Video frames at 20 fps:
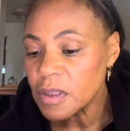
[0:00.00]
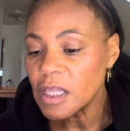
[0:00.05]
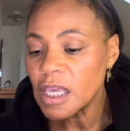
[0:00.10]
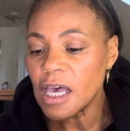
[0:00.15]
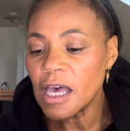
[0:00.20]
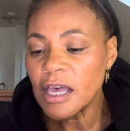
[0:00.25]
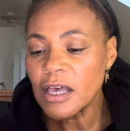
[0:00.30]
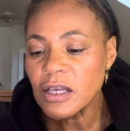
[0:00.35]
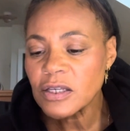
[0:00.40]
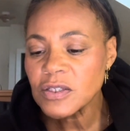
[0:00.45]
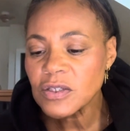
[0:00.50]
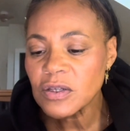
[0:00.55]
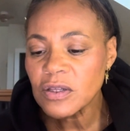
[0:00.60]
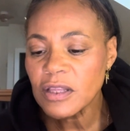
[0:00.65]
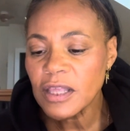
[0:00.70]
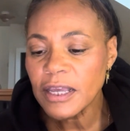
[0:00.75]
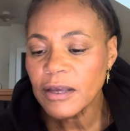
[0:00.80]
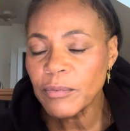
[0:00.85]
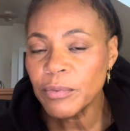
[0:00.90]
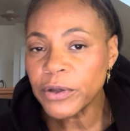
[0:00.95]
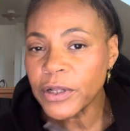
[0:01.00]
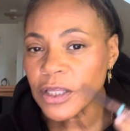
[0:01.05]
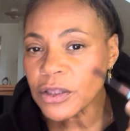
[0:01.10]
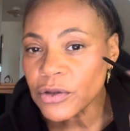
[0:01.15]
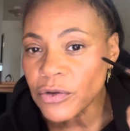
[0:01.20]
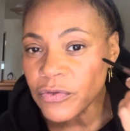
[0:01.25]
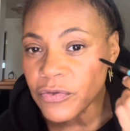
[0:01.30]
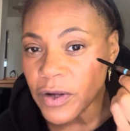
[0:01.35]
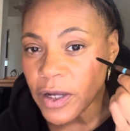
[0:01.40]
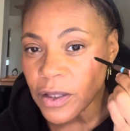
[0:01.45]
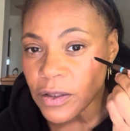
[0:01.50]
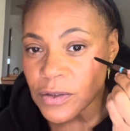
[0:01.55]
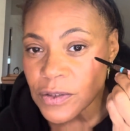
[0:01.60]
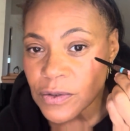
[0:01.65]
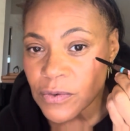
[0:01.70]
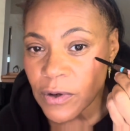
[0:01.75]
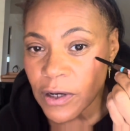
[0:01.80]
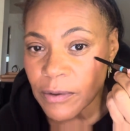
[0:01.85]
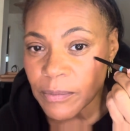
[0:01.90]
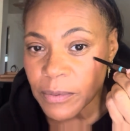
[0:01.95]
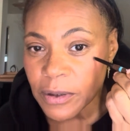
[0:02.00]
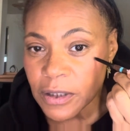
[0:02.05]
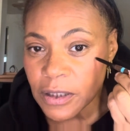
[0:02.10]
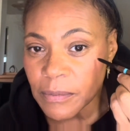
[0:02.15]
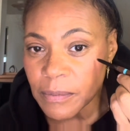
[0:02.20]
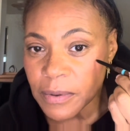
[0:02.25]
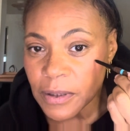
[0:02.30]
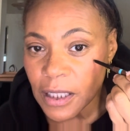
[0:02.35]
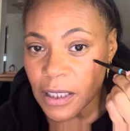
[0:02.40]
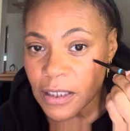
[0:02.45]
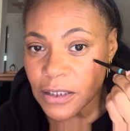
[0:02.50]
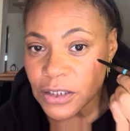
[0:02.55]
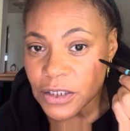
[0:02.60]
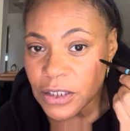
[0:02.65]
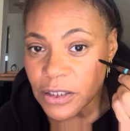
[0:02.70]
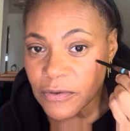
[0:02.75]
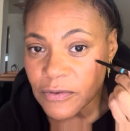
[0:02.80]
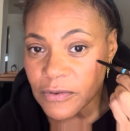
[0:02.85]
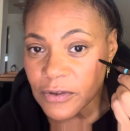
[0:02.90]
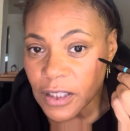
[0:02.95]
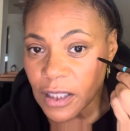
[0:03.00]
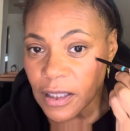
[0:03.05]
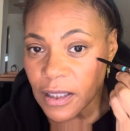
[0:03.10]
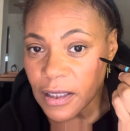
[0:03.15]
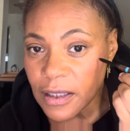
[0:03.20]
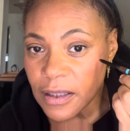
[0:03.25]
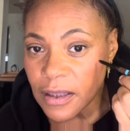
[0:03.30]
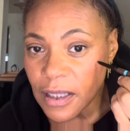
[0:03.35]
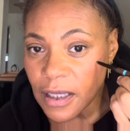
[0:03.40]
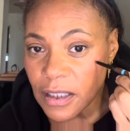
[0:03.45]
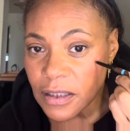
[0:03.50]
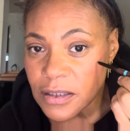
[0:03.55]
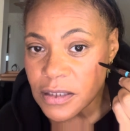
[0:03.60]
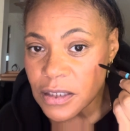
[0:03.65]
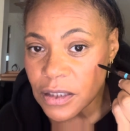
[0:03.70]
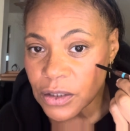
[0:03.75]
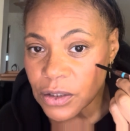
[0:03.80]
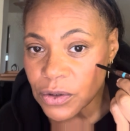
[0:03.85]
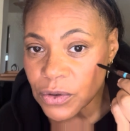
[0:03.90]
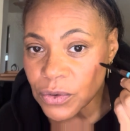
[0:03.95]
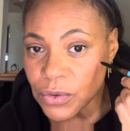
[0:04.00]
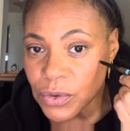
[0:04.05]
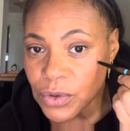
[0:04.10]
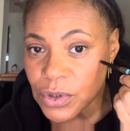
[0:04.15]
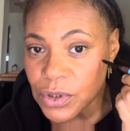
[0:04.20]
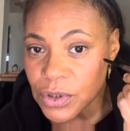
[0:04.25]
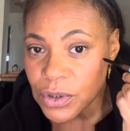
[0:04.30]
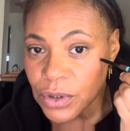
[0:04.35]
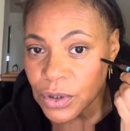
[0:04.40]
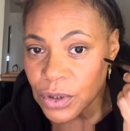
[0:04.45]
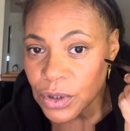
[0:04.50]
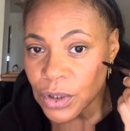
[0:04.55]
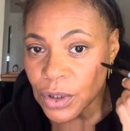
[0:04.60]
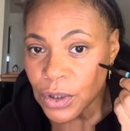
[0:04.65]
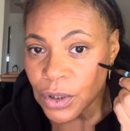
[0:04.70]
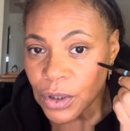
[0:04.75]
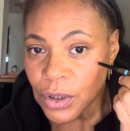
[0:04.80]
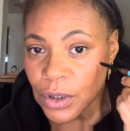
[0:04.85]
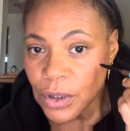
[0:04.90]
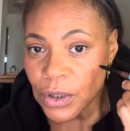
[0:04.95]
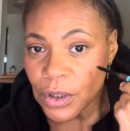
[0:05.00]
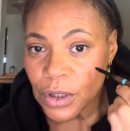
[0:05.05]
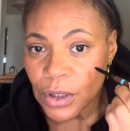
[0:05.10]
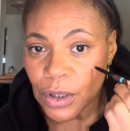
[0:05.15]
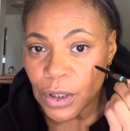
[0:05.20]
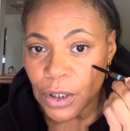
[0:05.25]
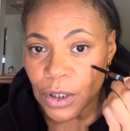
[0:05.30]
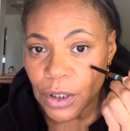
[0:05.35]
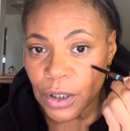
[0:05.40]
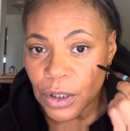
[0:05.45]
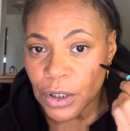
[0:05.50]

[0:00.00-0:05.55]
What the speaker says: I also like putting the freckles where I put the blush. I feel like that's cute. Look.